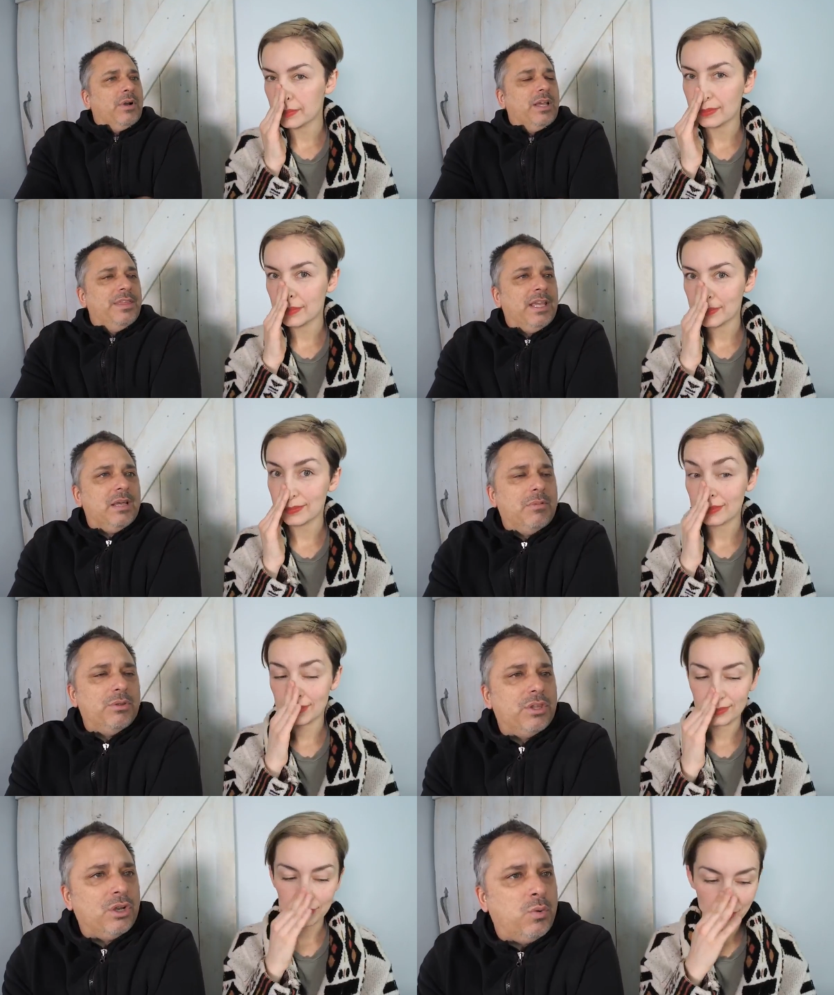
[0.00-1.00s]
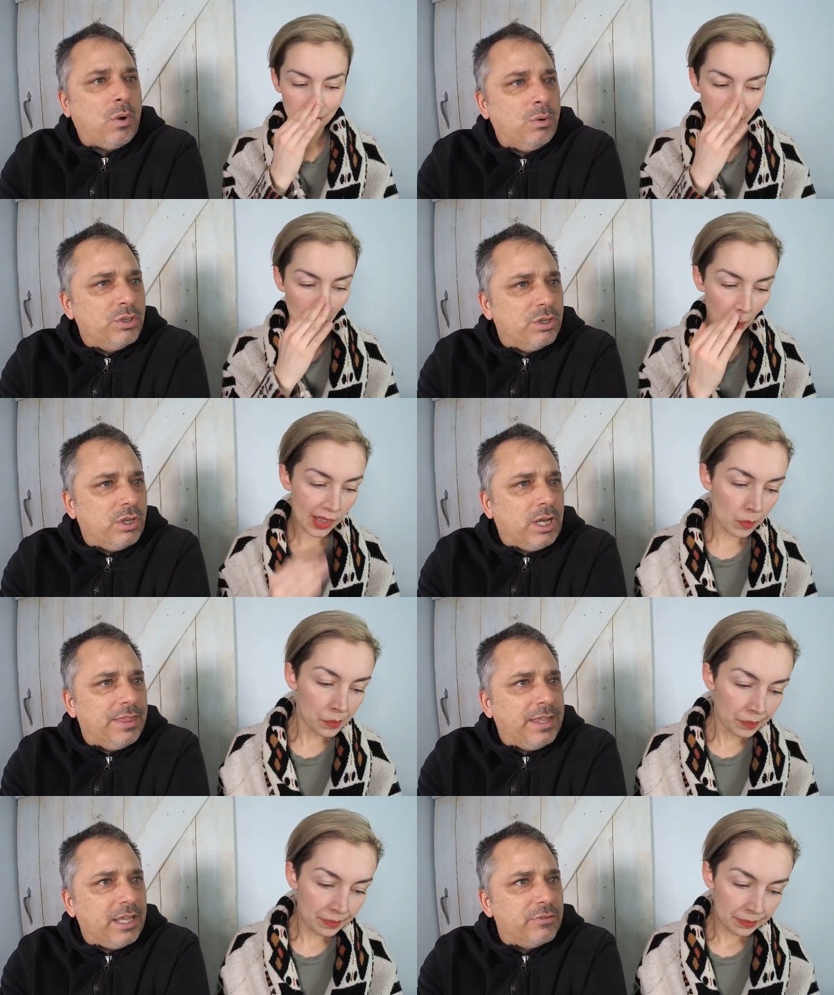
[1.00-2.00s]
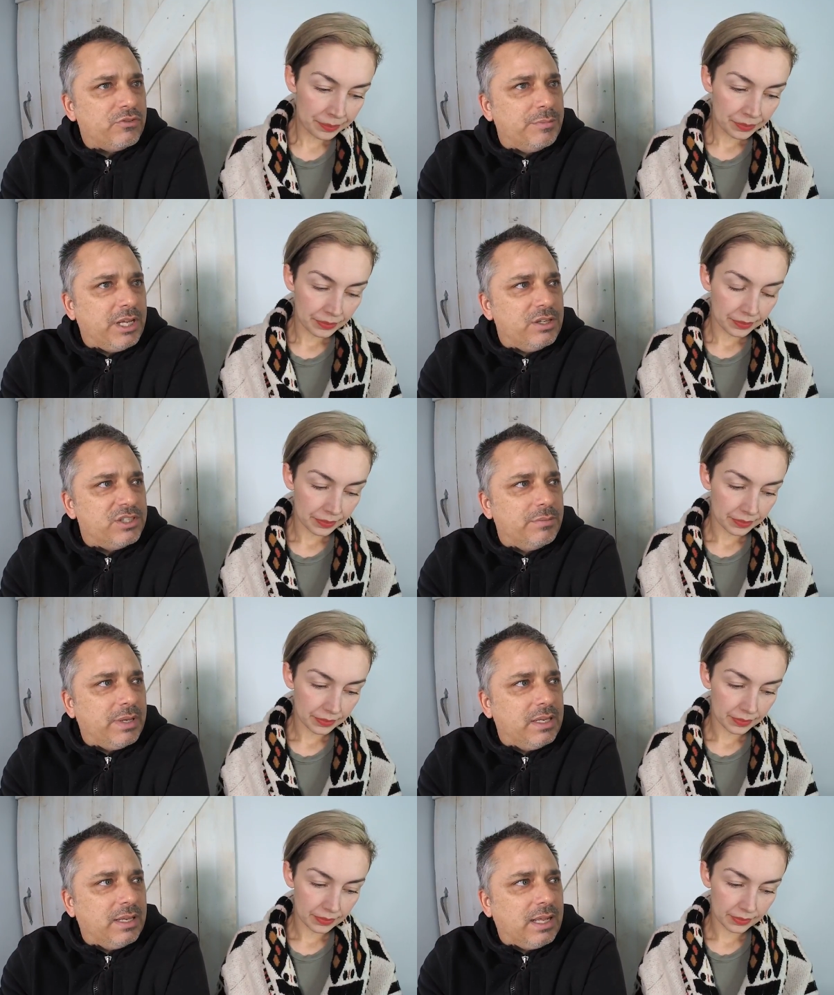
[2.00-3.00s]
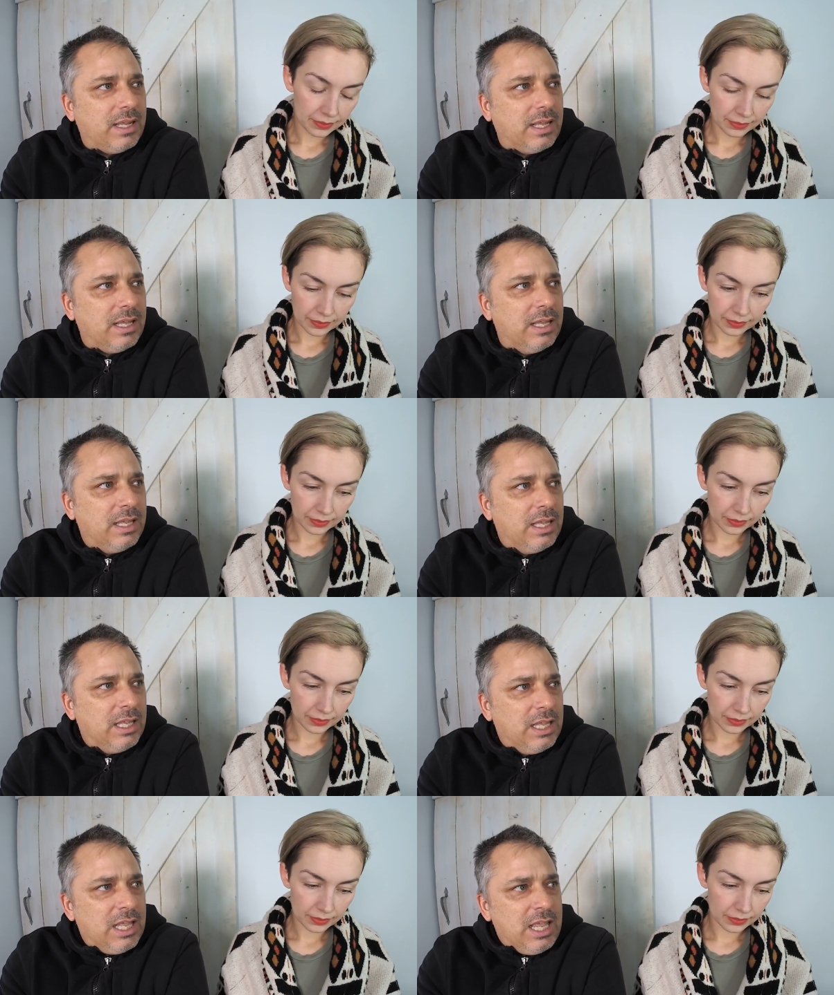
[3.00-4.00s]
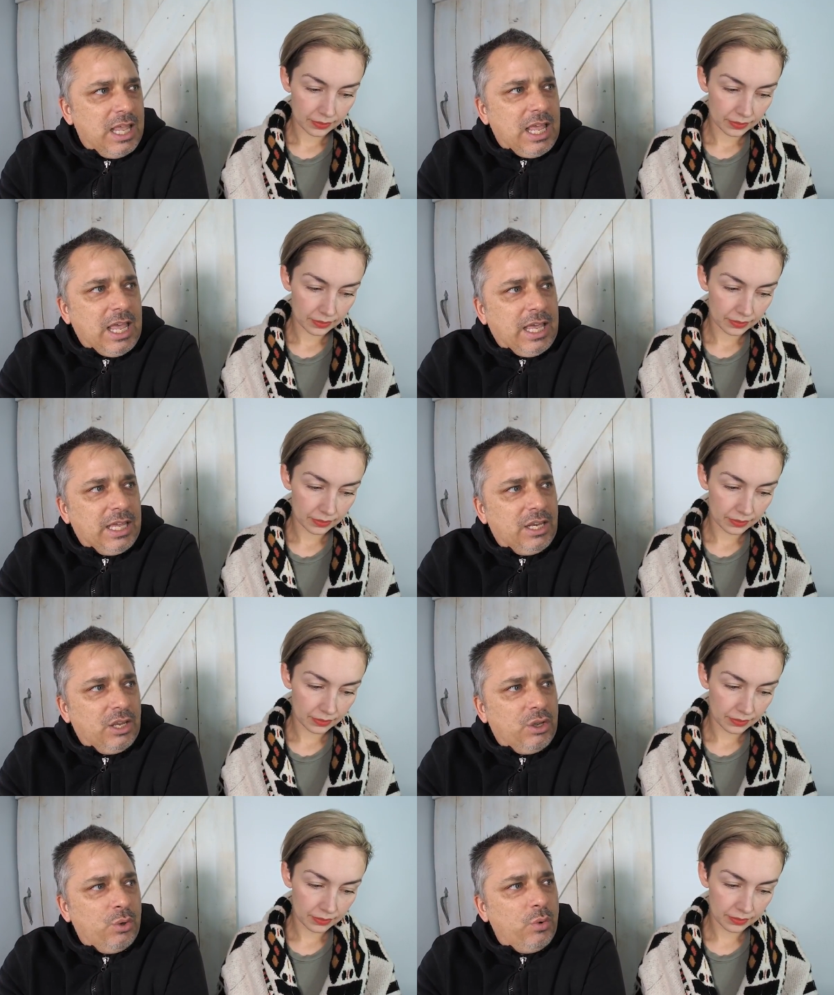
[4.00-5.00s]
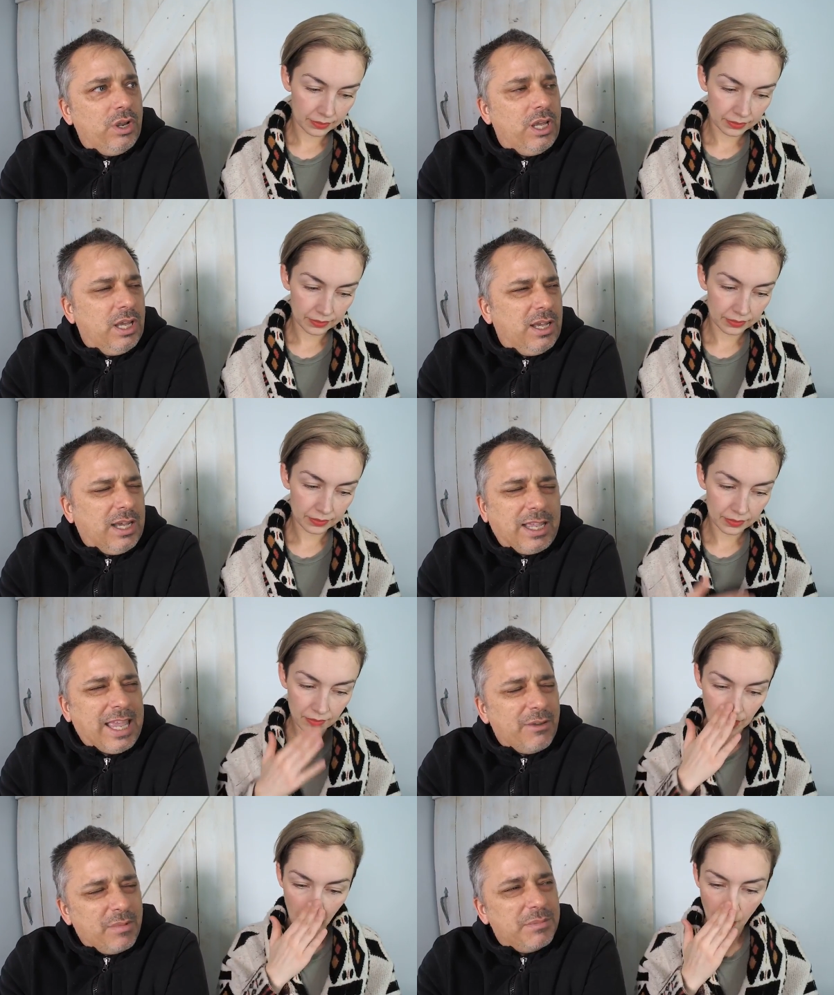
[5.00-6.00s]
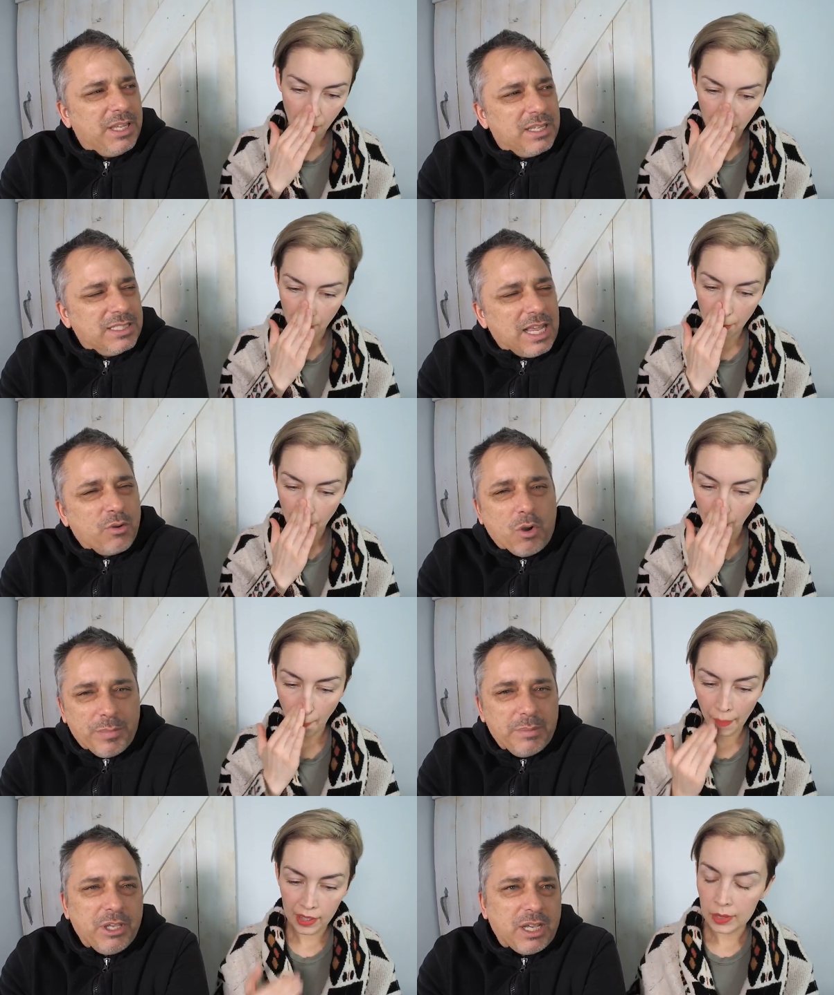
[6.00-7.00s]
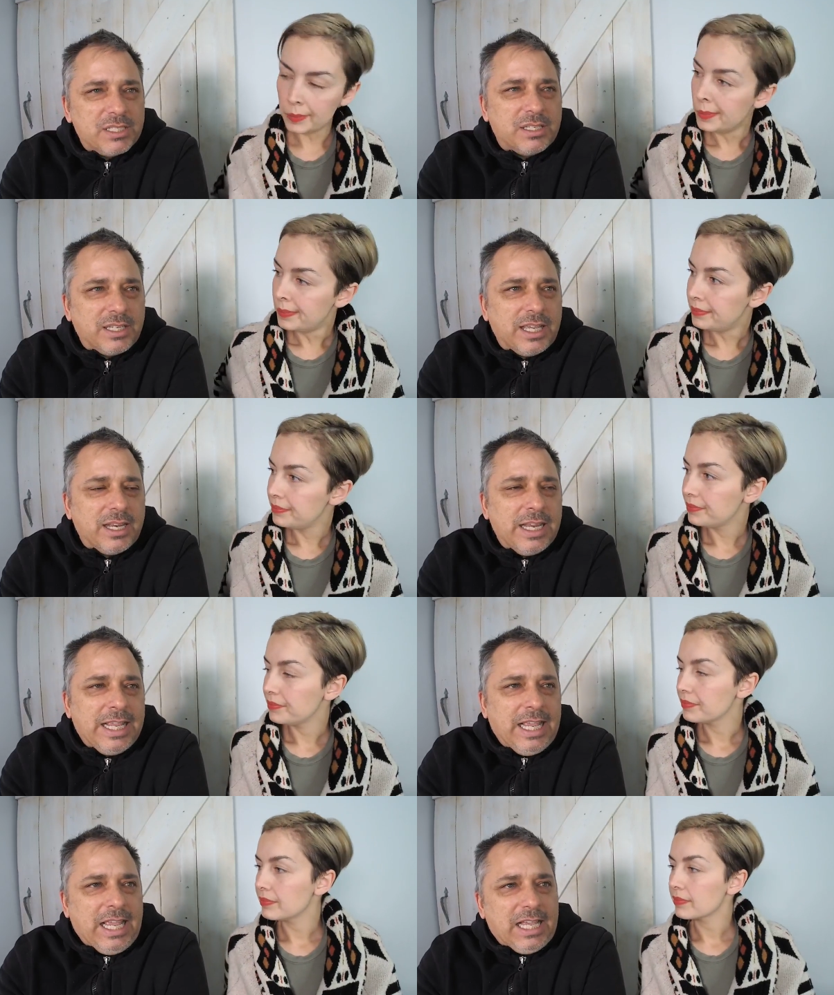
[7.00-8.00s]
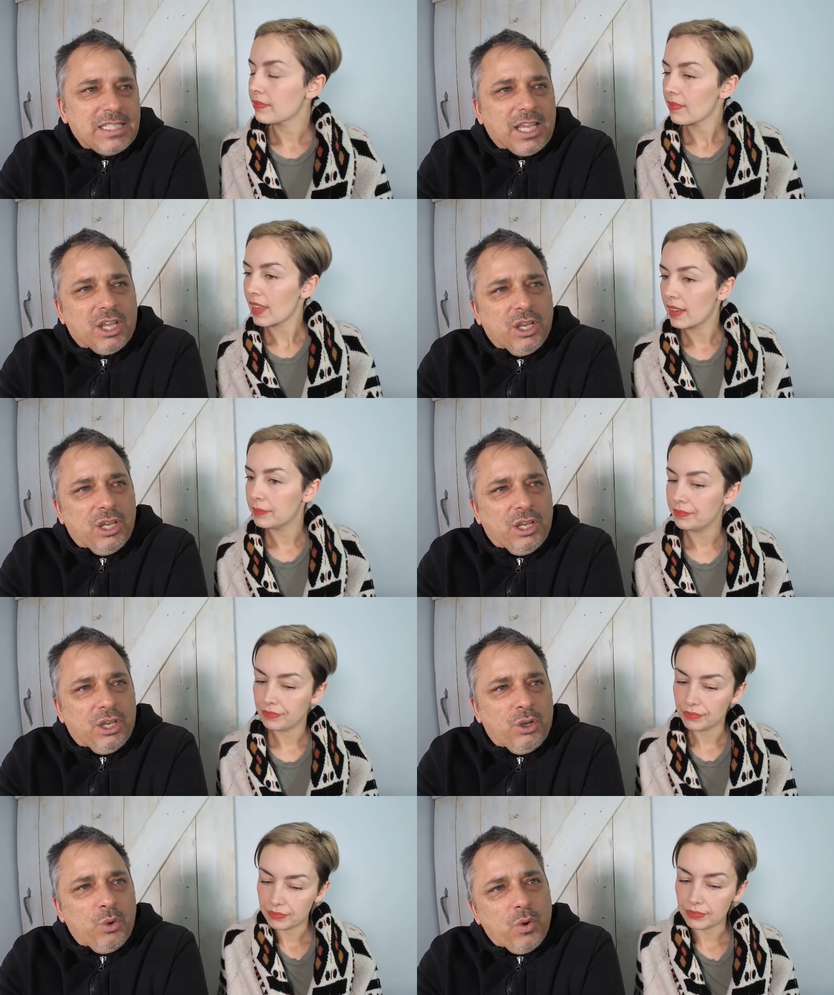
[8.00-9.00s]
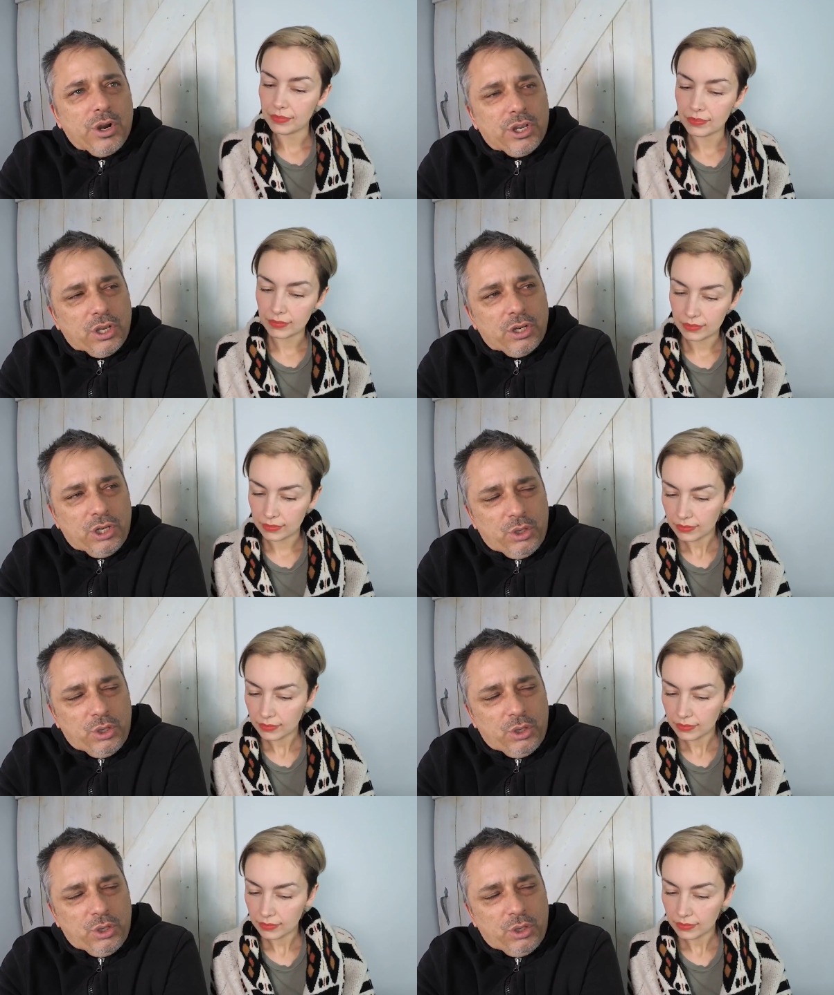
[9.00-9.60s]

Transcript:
Speaker 1: where I think about the quote. I think it was from Nelson Mandela, and I can't remember the exact quote. Maybe you guys can get it. It's like, who are you